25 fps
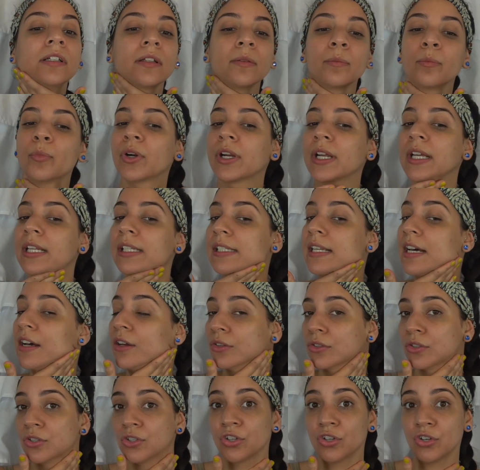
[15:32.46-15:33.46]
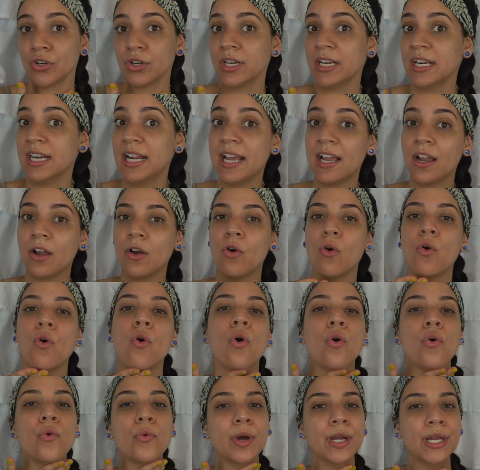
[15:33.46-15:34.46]
Bring it down to your neck.
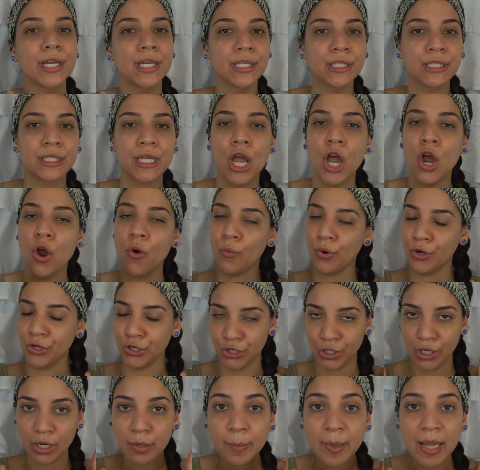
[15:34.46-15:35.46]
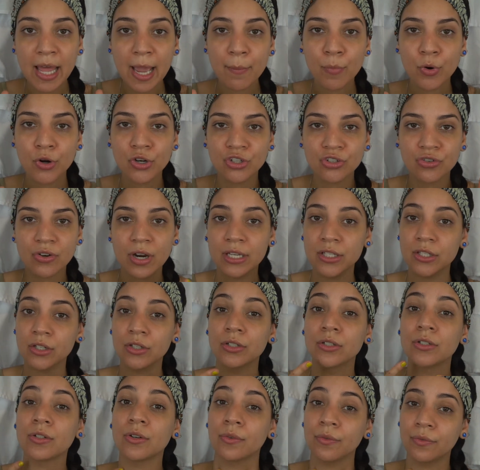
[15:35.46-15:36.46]
Always, when you're gonna apply
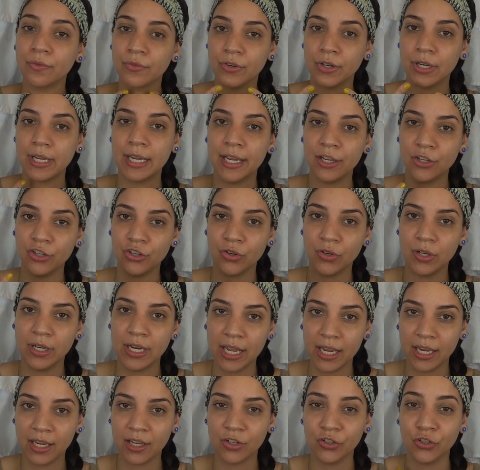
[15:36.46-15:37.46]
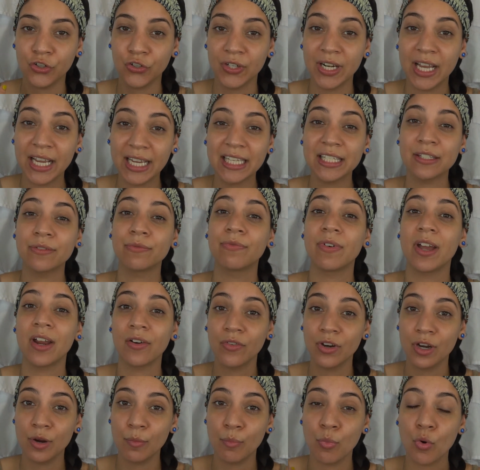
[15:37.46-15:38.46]
moisturizer, don't forget your neck. Your neck is
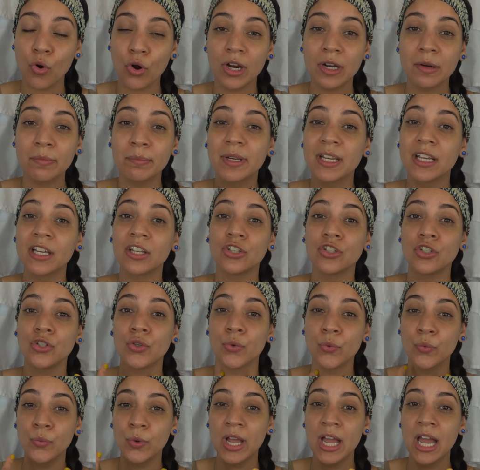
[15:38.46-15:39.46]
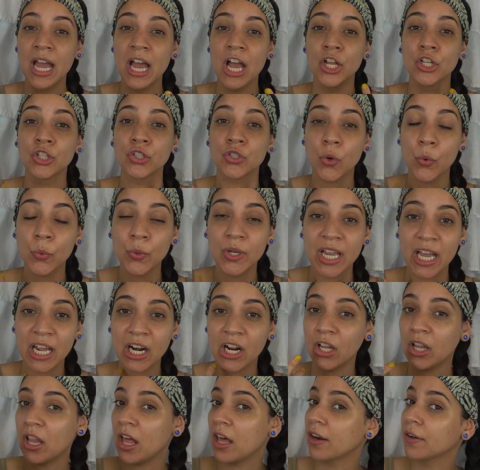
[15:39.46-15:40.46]
very important because you don't get
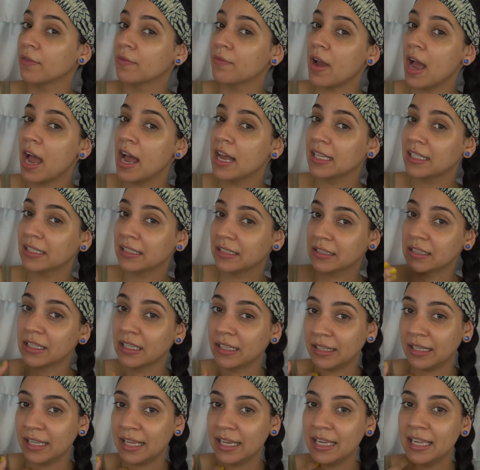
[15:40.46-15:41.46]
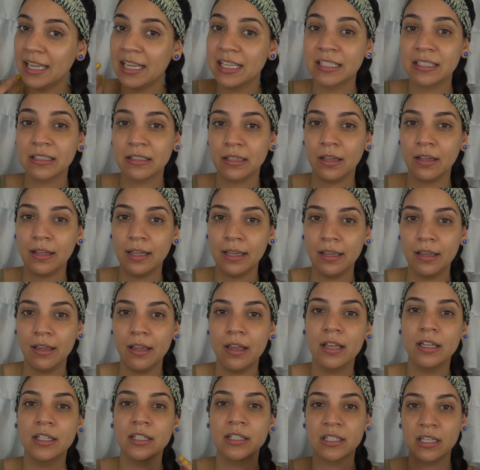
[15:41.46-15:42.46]
a lot of sunlight.
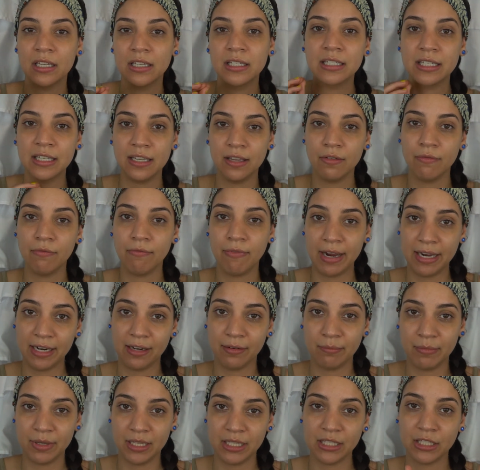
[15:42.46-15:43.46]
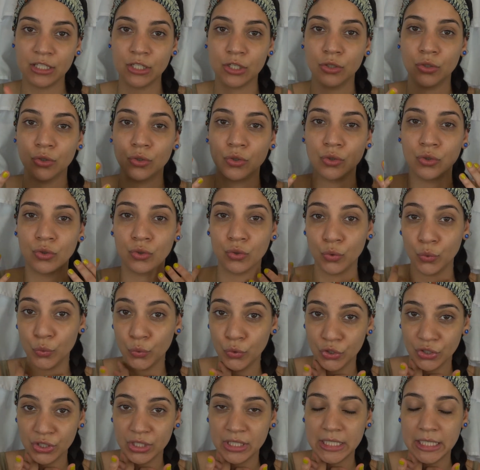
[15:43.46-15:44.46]
Sunlight does give vitamins to
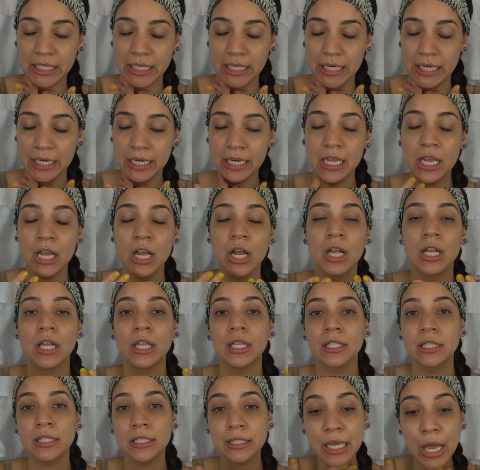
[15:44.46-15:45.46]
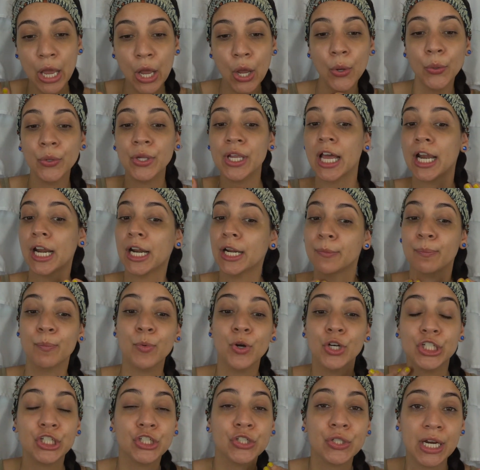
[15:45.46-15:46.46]
your skin, so you gotta
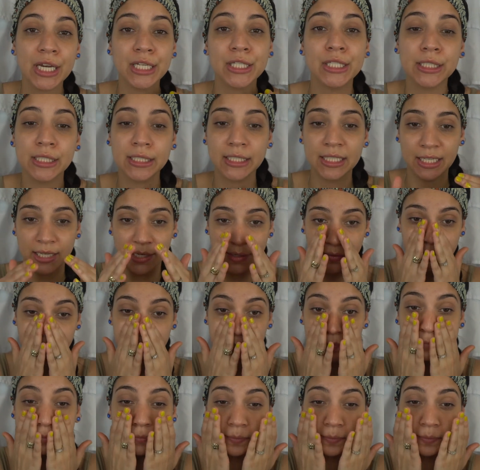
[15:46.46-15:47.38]
moisturize your skin.